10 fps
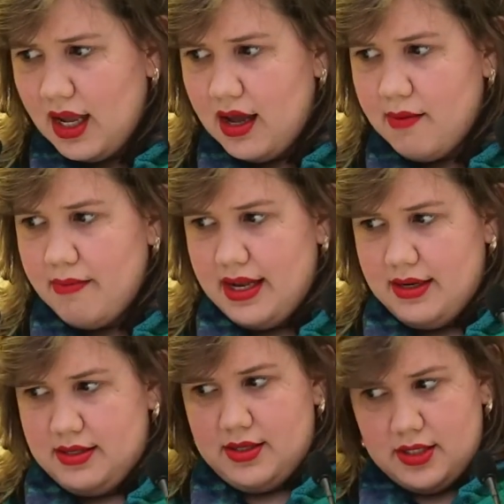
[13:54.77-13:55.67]

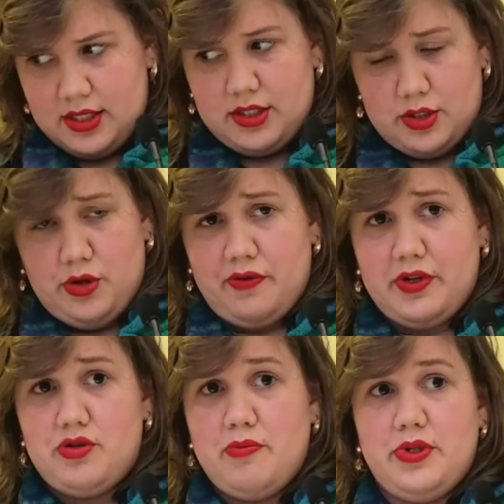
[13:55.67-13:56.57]
and to sort of
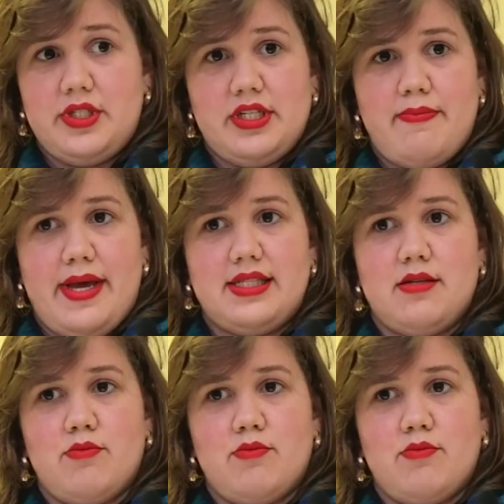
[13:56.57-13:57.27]
contribute to debates